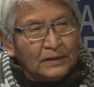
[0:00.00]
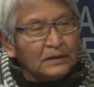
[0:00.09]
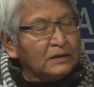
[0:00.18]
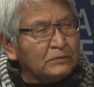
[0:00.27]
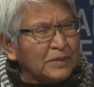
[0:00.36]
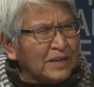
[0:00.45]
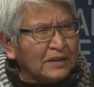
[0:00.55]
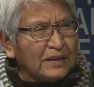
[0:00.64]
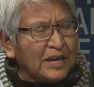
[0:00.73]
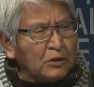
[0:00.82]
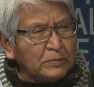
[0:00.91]
It could
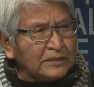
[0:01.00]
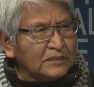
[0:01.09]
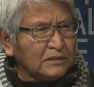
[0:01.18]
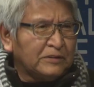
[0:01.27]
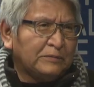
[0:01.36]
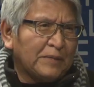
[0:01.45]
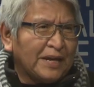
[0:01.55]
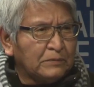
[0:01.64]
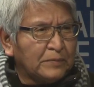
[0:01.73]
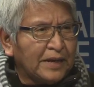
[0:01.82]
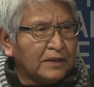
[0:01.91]
be helping someone make
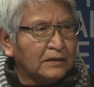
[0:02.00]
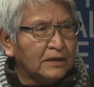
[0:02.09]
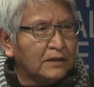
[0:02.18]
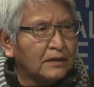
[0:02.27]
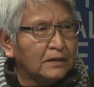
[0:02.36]
a bed.